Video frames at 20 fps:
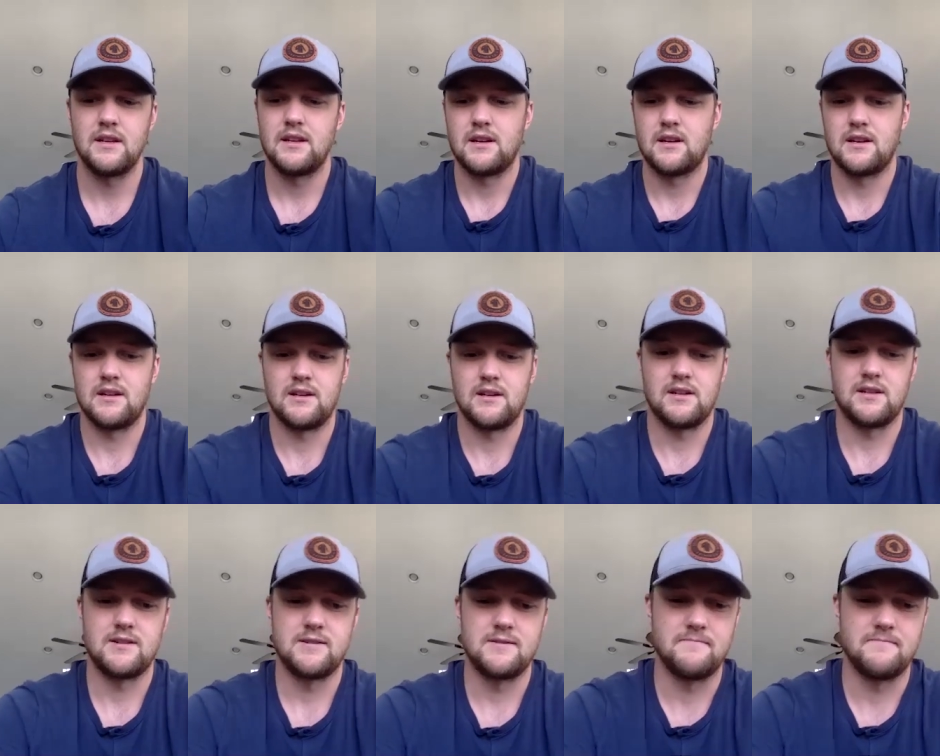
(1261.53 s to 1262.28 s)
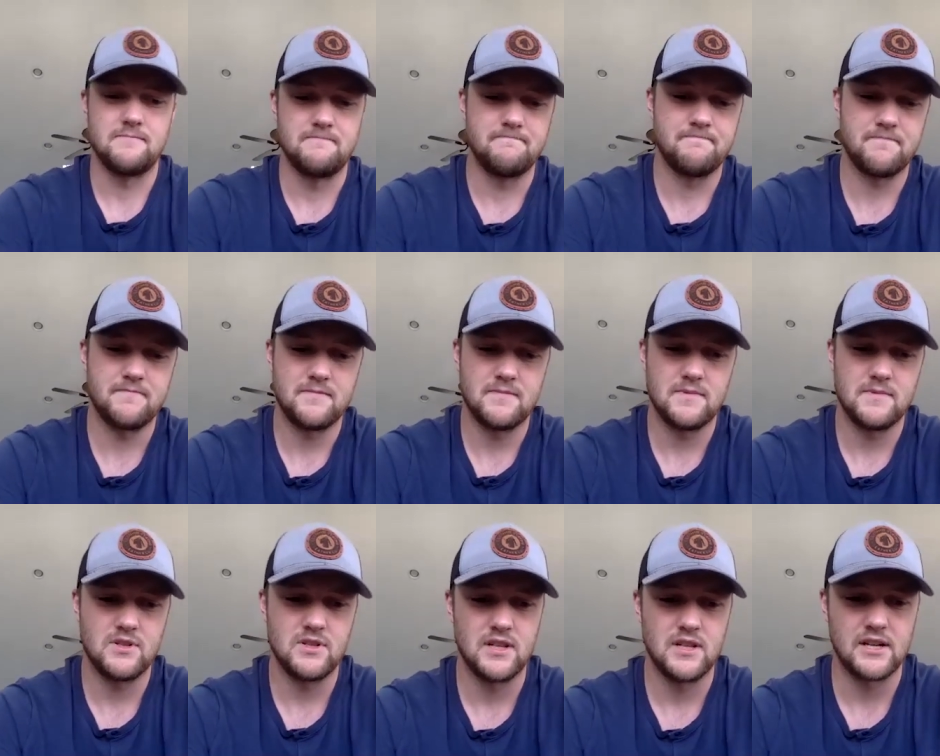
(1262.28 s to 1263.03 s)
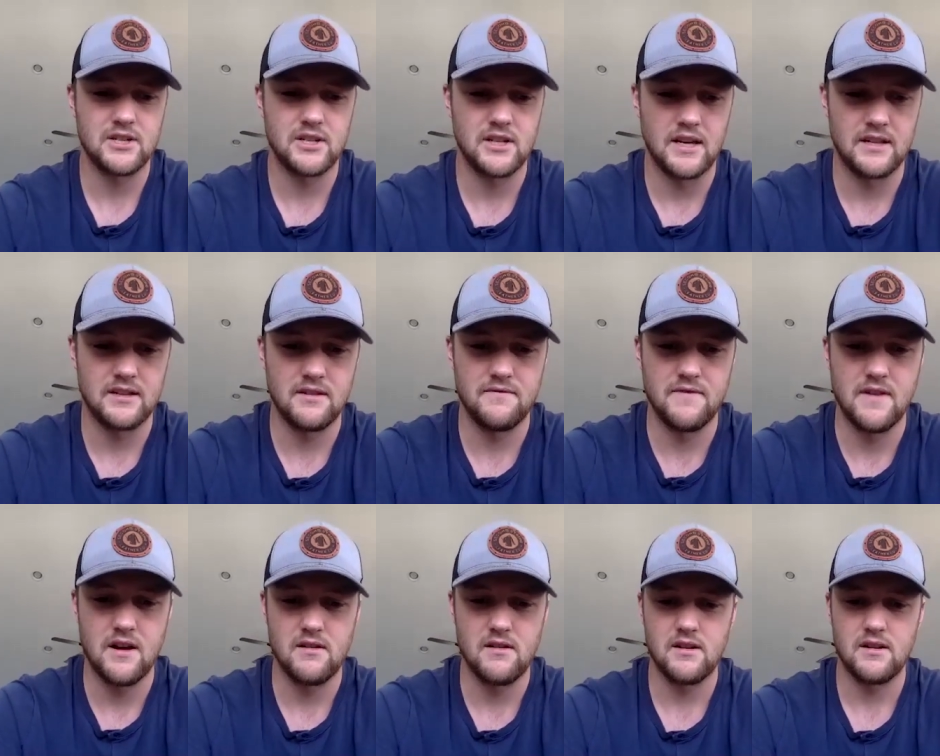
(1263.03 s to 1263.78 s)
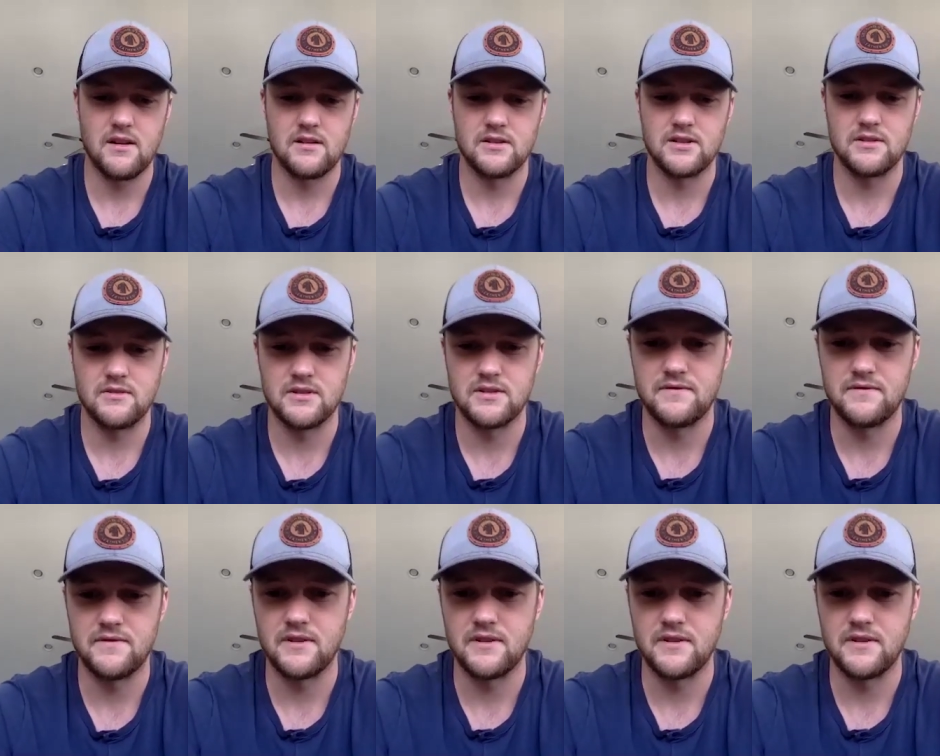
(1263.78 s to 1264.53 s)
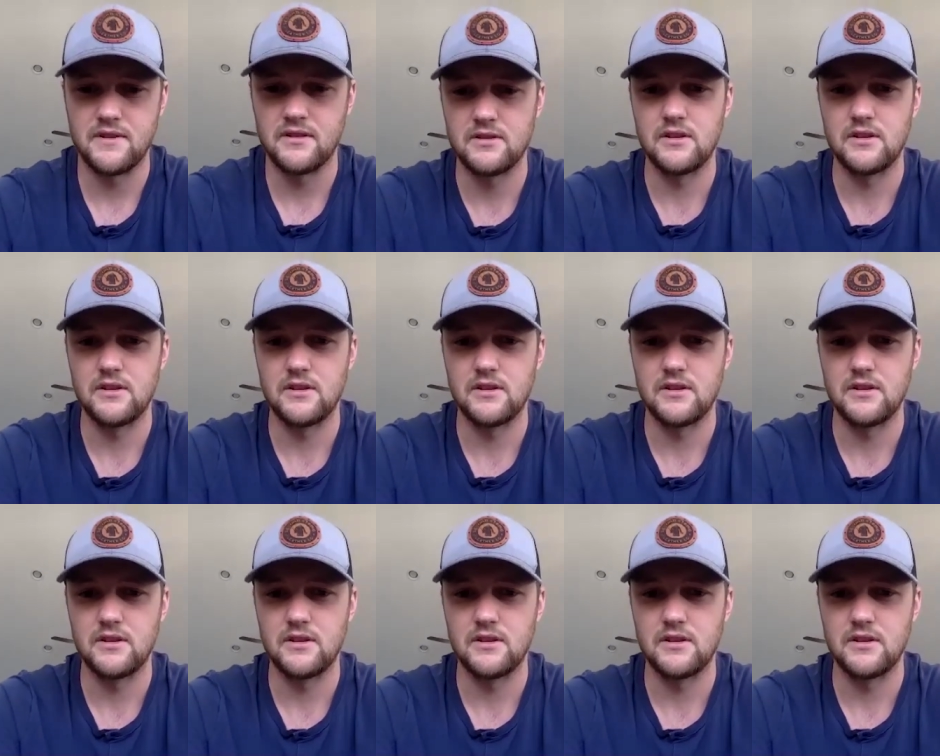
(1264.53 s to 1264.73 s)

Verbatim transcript: Um, she's actually at the vet right now. She wasn't feeling